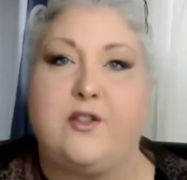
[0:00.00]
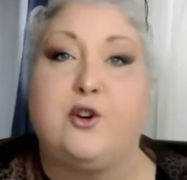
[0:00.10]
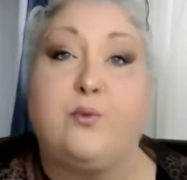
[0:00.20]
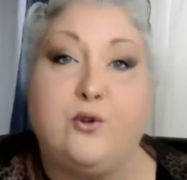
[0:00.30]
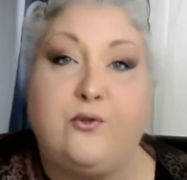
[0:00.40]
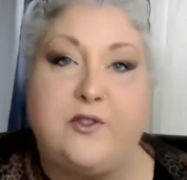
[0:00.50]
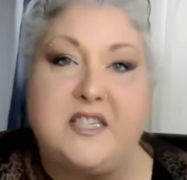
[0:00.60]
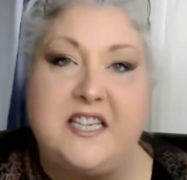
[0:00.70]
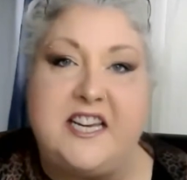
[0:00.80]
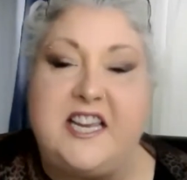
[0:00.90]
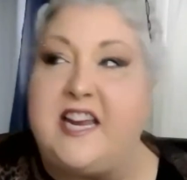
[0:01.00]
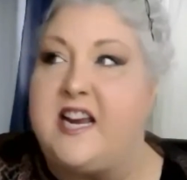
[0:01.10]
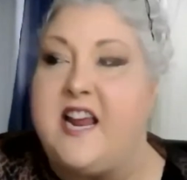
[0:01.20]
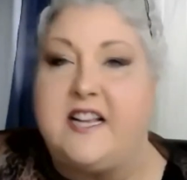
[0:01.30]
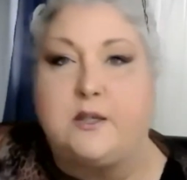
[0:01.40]
the roof is
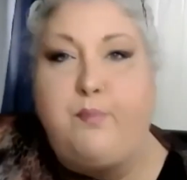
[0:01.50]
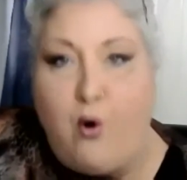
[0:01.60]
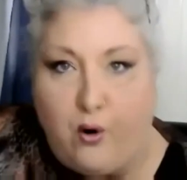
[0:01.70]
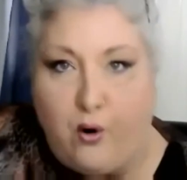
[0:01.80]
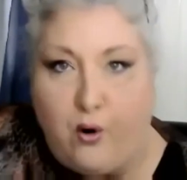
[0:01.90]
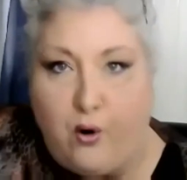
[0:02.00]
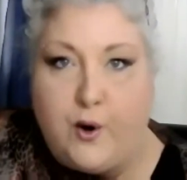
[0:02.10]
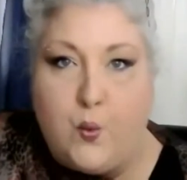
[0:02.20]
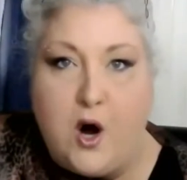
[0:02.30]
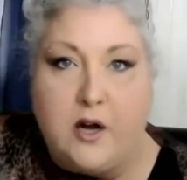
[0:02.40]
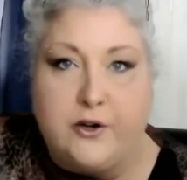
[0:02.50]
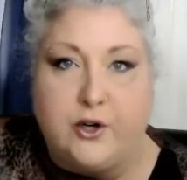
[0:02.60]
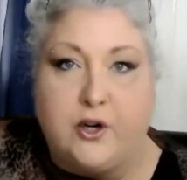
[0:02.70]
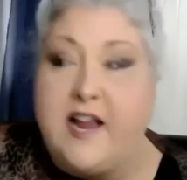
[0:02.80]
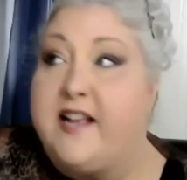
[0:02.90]
leaking, it's pouring
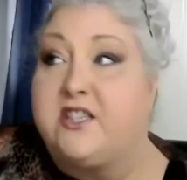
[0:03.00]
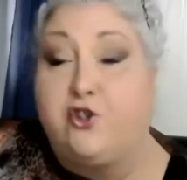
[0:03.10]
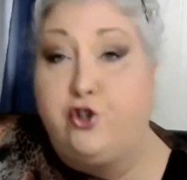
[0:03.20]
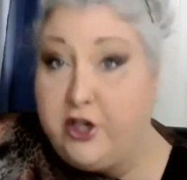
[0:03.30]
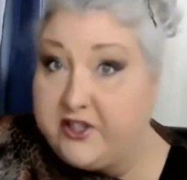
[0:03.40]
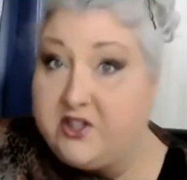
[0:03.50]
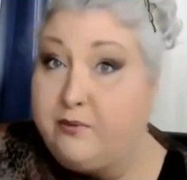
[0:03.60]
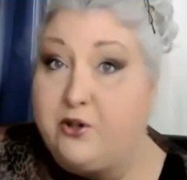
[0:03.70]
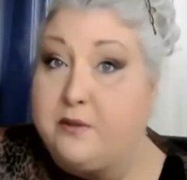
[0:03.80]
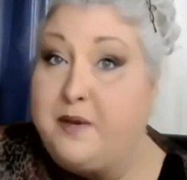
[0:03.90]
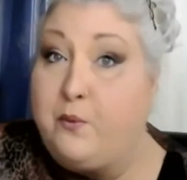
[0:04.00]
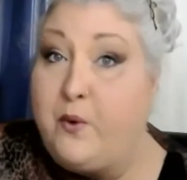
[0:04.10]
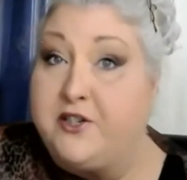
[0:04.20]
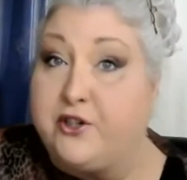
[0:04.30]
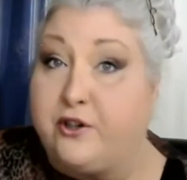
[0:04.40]
water, it's just about to be
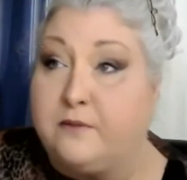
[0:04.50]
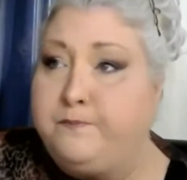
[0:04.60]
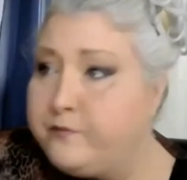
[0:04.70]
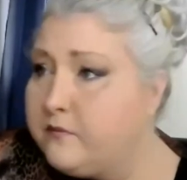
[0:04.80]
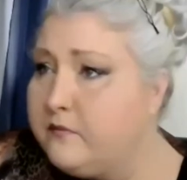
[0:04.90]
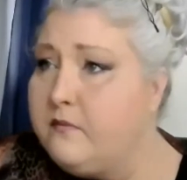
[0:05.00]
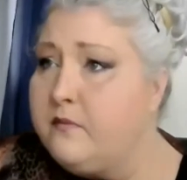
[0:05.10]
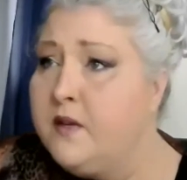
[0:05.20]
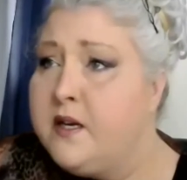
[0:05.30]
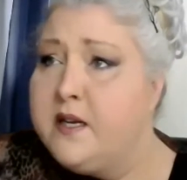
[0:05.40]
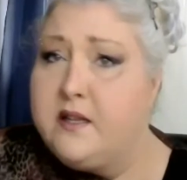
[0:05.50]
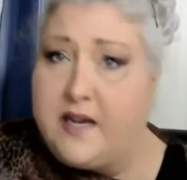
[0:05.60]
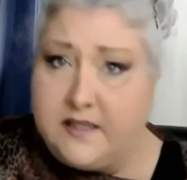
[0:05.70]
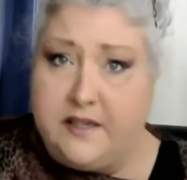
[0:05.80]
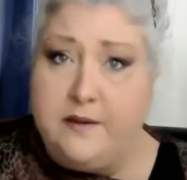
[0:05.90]
winter.
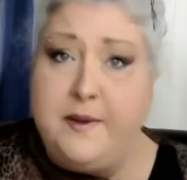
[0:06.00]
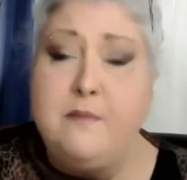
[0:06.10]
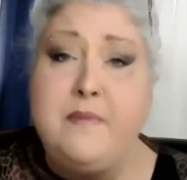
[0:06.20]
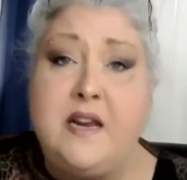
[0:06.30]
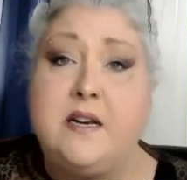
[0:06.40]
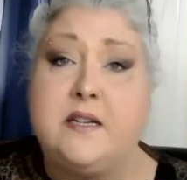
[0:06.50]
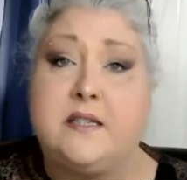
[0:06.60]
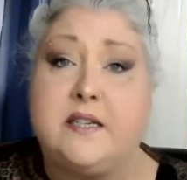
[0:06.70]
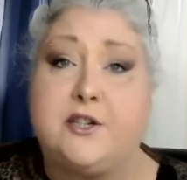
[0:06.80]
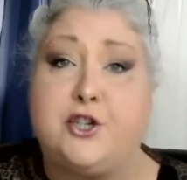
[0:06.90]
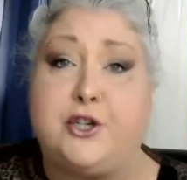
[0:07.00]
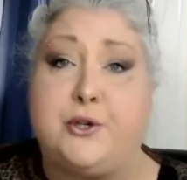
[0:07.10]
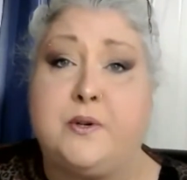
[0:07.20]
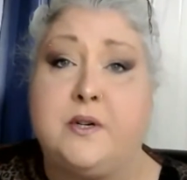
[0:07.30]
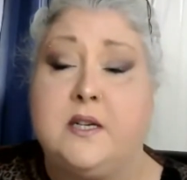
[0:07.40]
That's going to be a maintenance
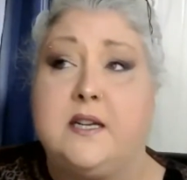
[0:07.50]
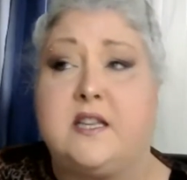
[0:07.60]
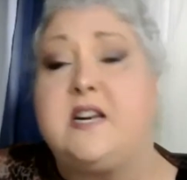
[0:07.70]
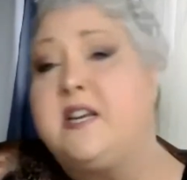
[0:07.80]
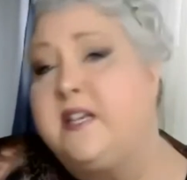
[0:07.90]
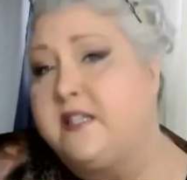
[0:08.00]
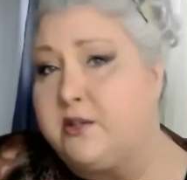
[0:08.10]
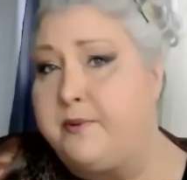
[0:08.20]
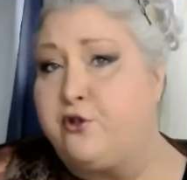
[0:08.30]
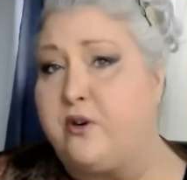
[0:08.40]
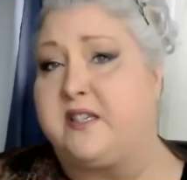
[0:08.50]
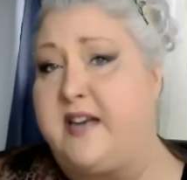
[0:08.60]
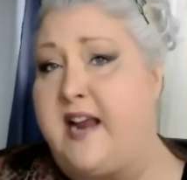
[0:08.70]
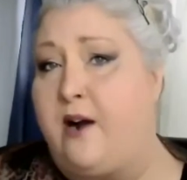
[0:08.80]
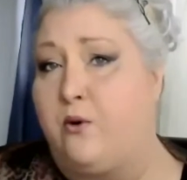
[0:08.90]
issue that needs to be
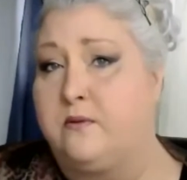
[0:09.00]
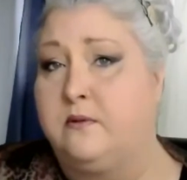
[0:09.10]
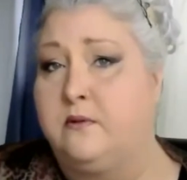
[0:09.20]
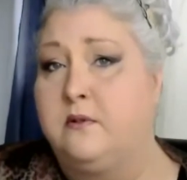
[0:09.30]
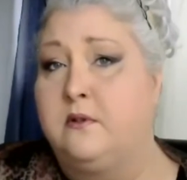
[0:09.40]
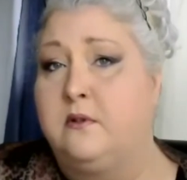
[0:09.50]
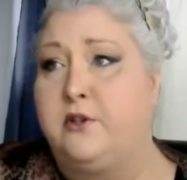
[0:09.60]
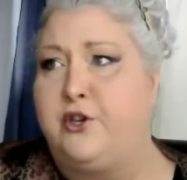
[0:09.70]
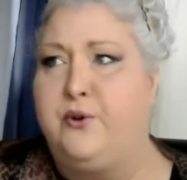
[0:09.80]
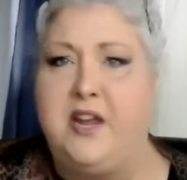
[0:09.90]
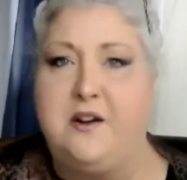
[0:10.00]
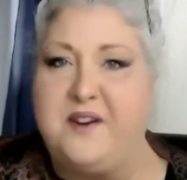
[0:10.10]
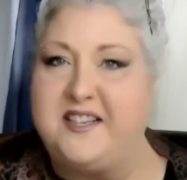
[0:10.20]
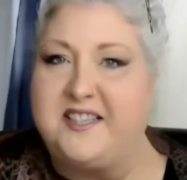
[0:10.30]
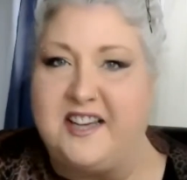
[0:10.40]
addressed now. You can't
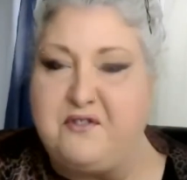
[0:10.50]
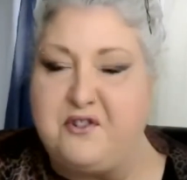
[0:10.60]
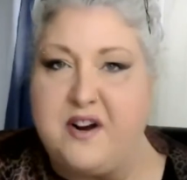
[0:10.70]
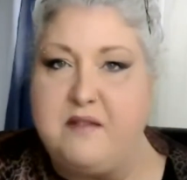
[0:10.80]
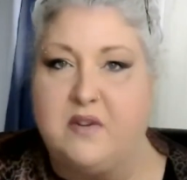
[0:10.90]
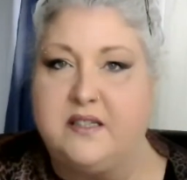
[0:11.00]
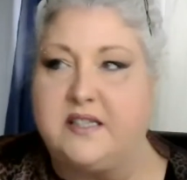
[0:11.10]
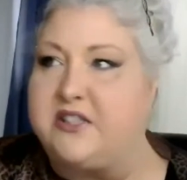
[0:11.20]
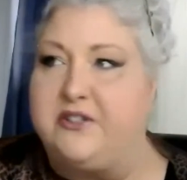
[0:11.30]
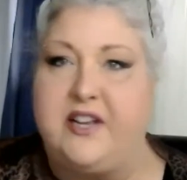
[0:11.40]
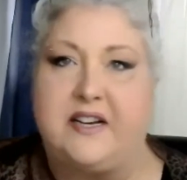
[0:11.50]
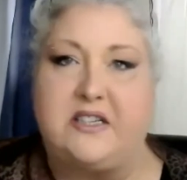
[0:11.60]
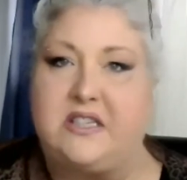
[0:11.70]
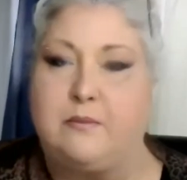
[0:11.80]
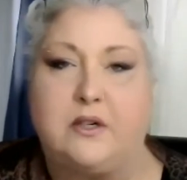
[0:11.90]
wait 7 or 8 months till
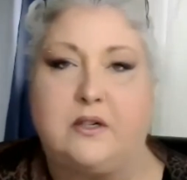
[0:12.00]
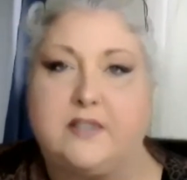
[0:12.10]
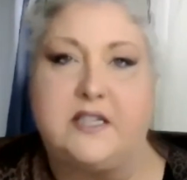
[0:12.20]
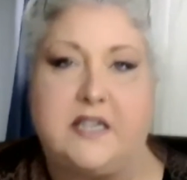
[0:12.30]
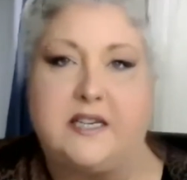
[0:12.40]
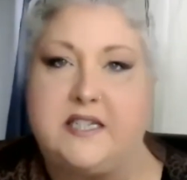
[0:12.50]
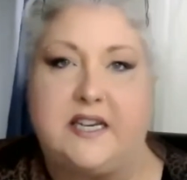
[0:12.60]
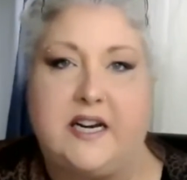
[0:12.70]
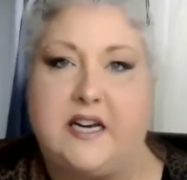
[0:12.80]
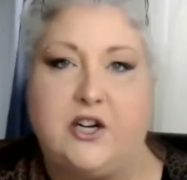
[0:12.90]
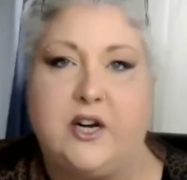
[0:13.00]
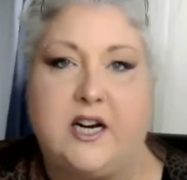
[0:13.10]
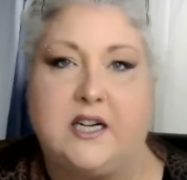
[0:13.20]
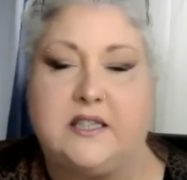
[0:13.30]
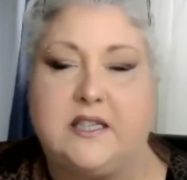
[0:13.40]
next summer to get a
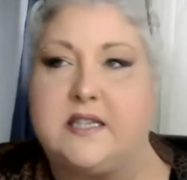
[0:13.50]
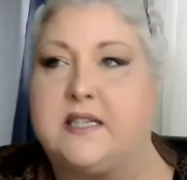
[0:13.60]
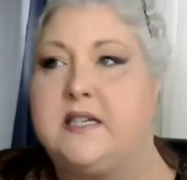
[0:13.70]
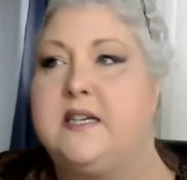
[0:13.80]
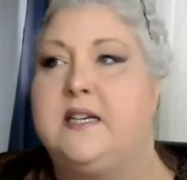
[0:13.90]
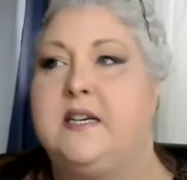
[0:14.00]
hearing on this.